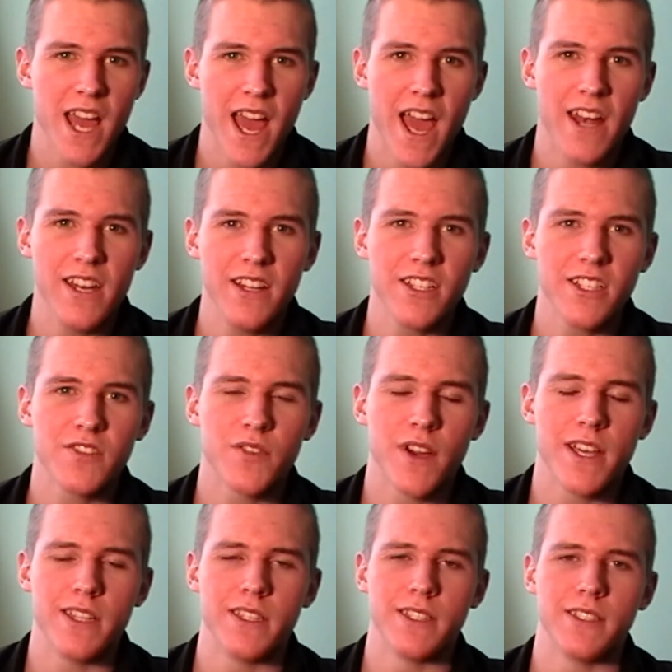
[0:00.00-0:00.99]
ending this
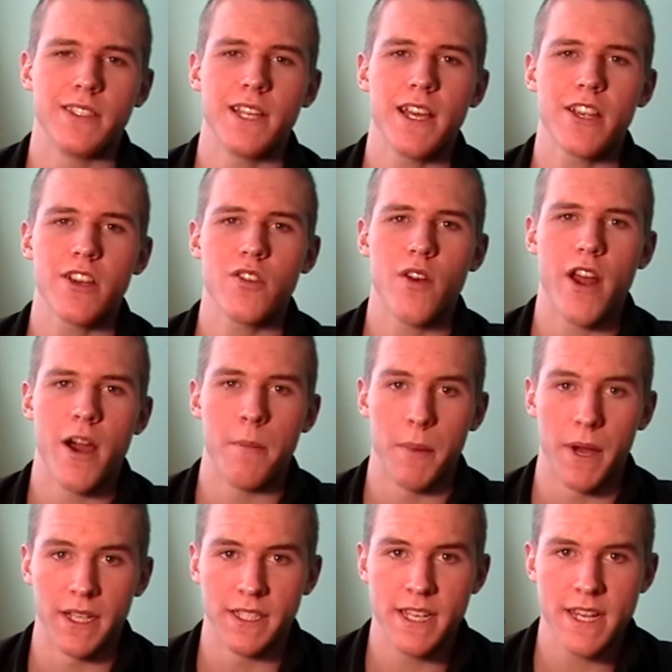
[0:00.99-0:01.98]
fight in the second round
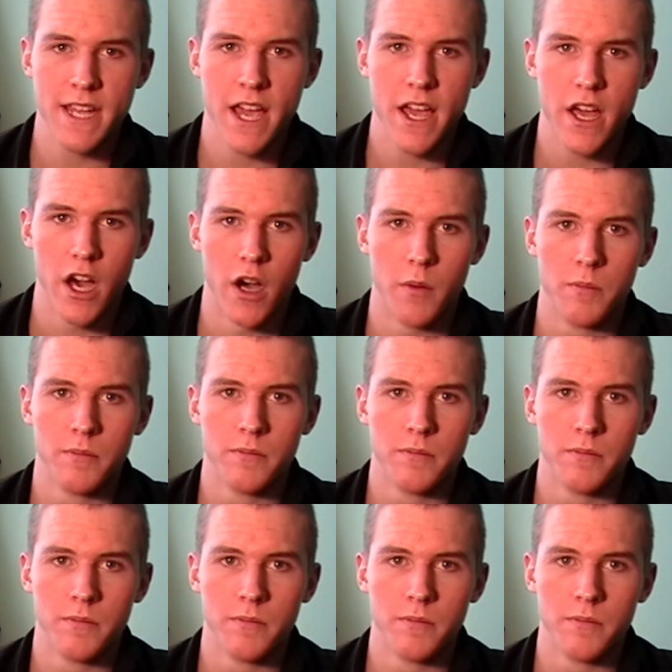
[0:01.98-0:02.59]
by TKO.